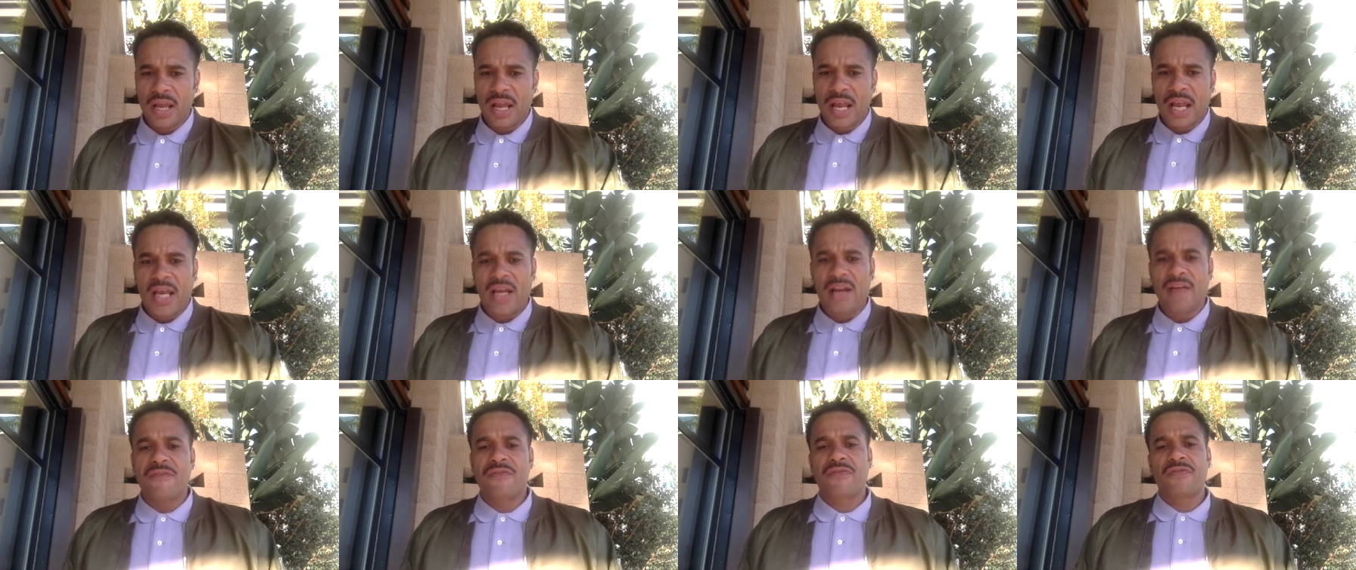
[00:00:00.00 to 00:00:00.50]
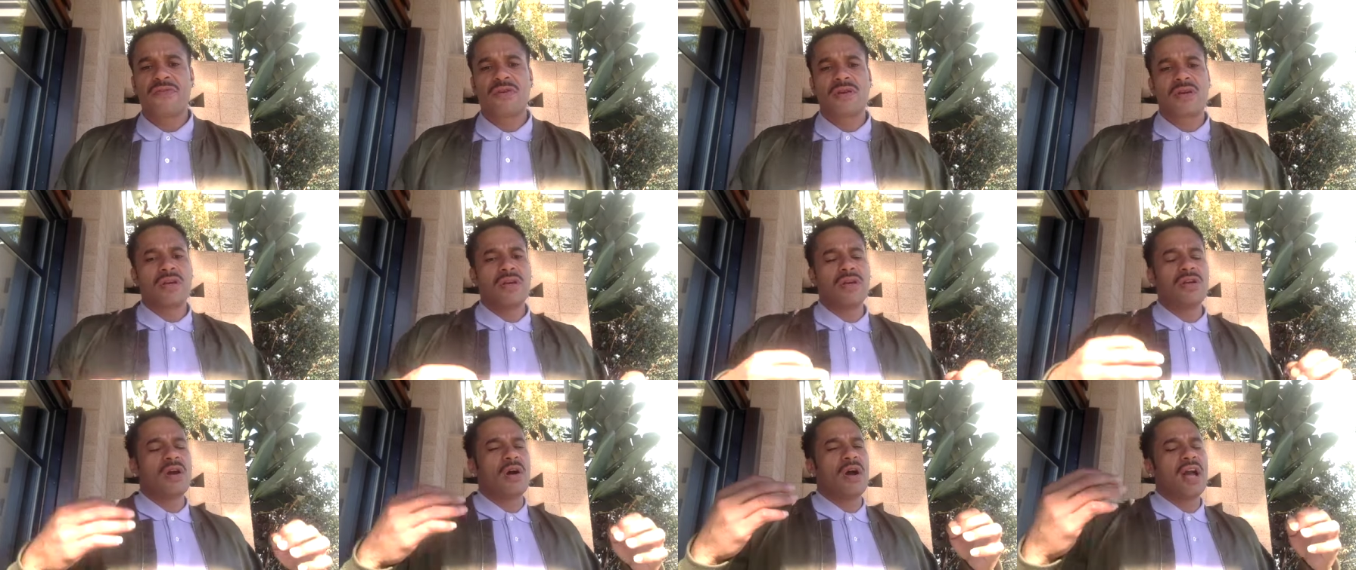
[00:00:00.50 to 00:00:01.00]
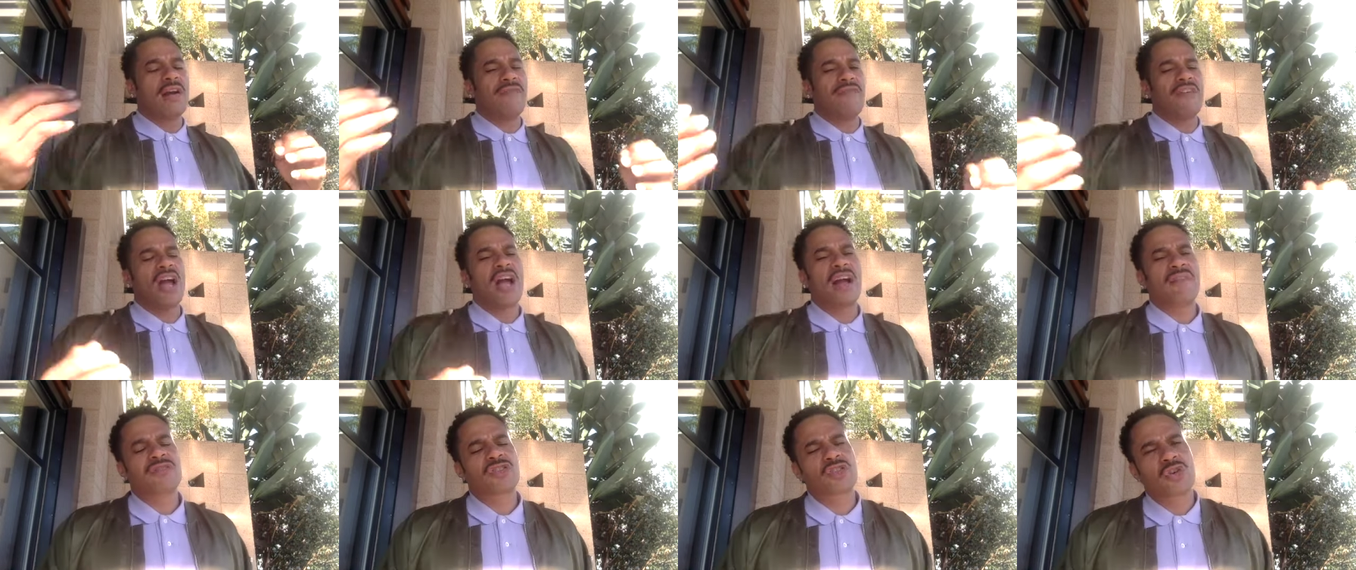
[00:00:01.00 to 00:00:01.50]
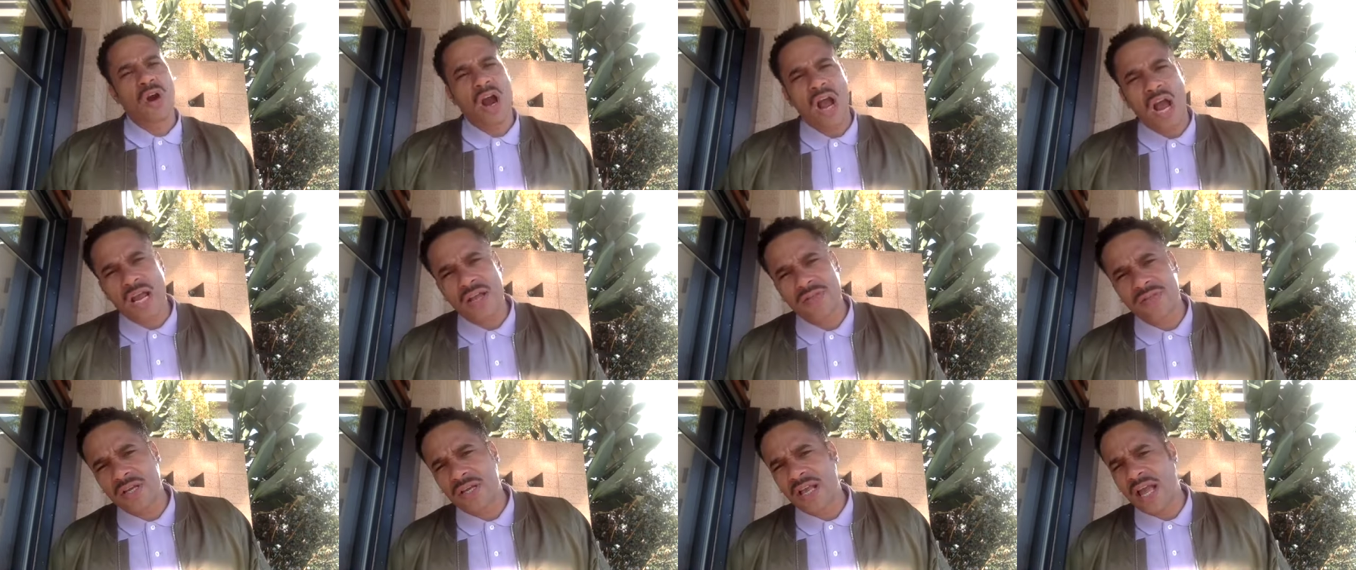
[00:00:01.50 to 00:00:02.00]
And if you know, if, if,
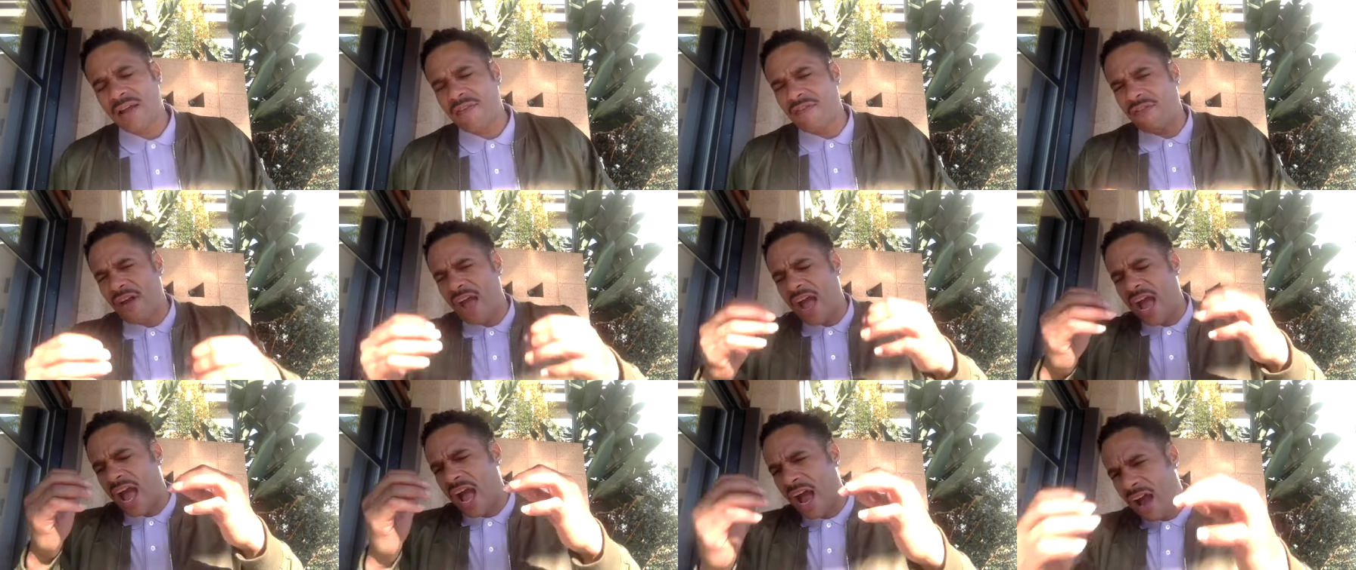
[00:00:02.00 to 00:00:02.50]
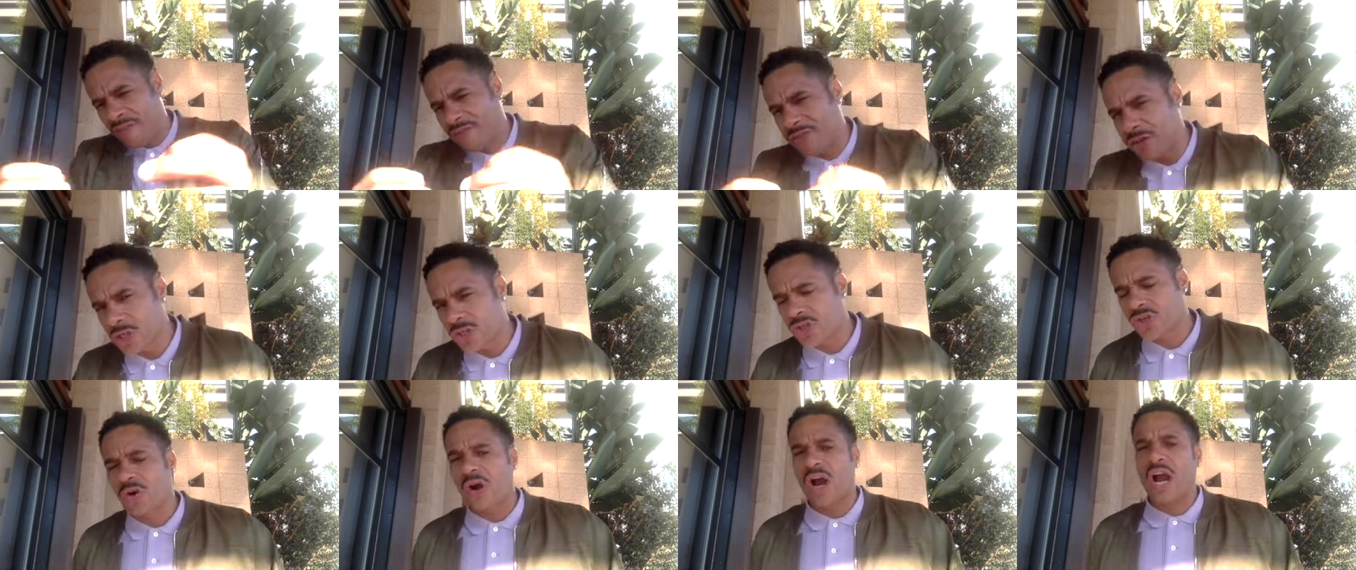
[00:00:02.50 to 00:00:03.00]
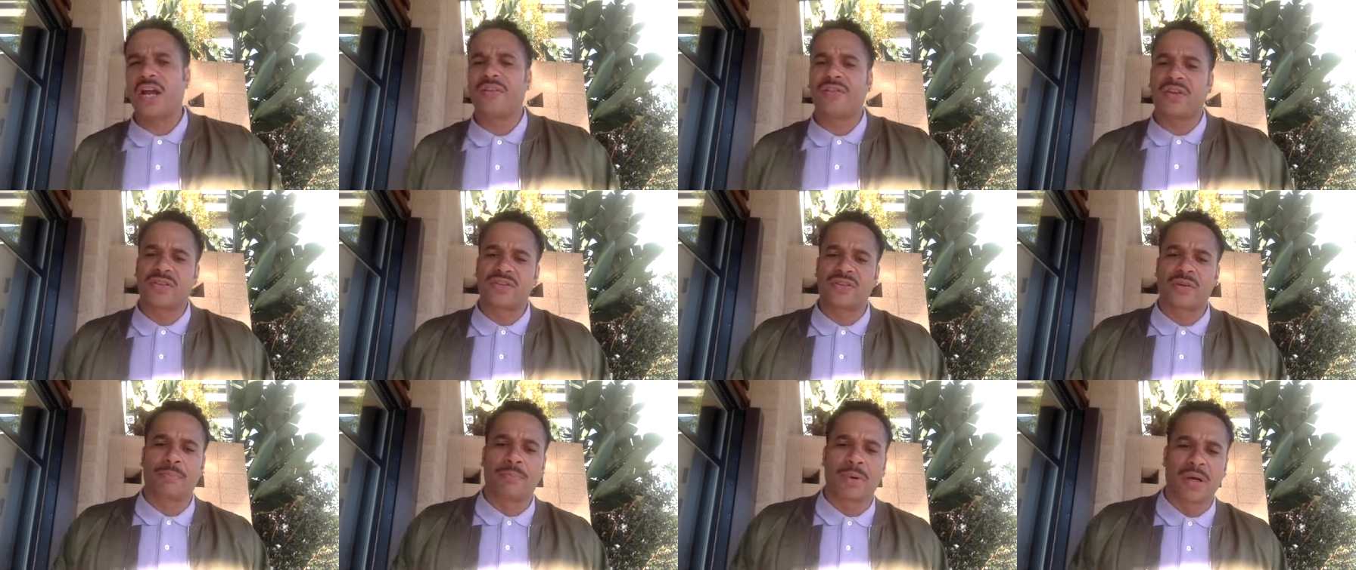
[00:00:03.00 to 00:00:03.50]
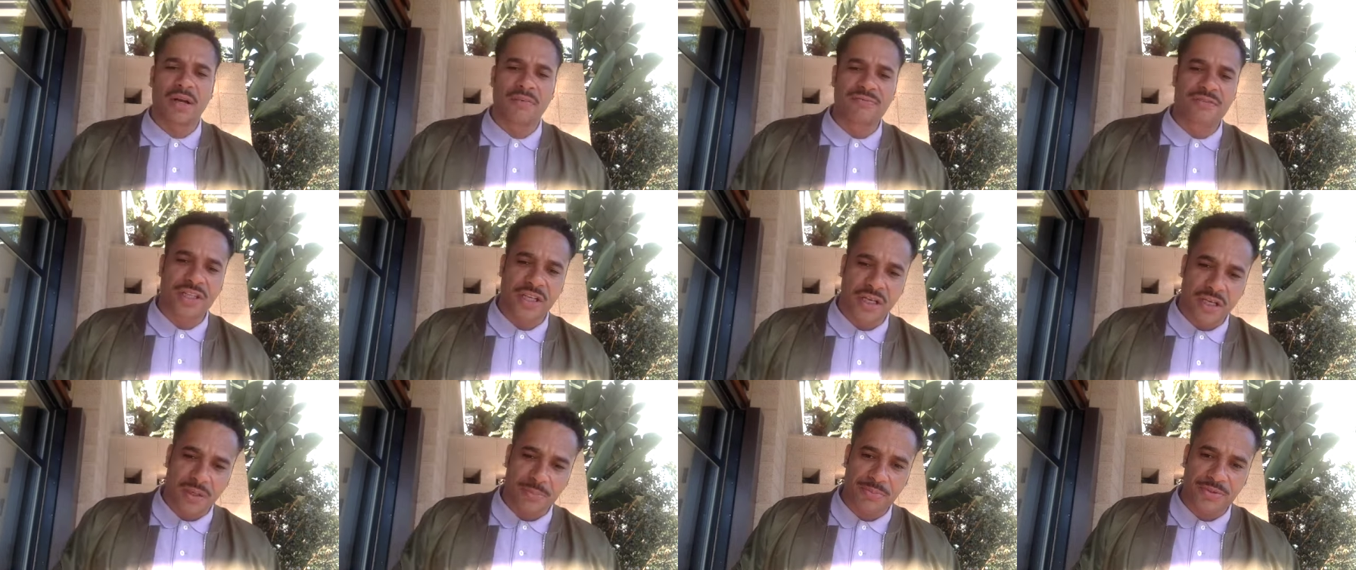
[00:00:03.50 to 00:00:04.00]
trying, if after trying these above
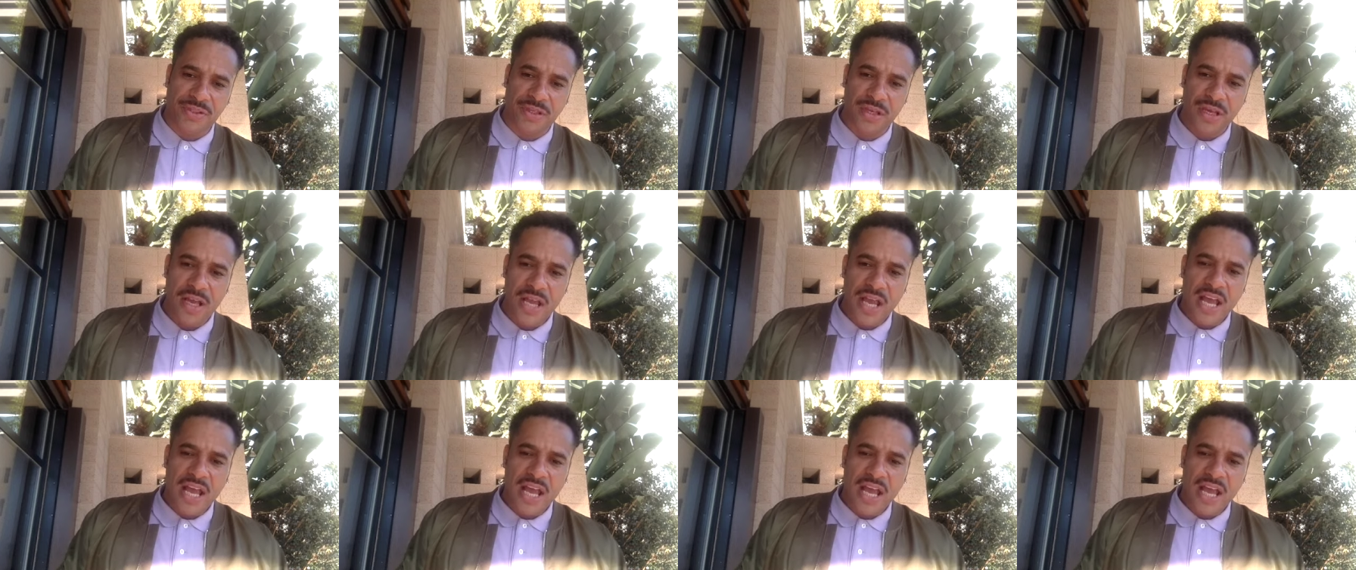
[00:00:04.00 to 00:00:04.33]
tips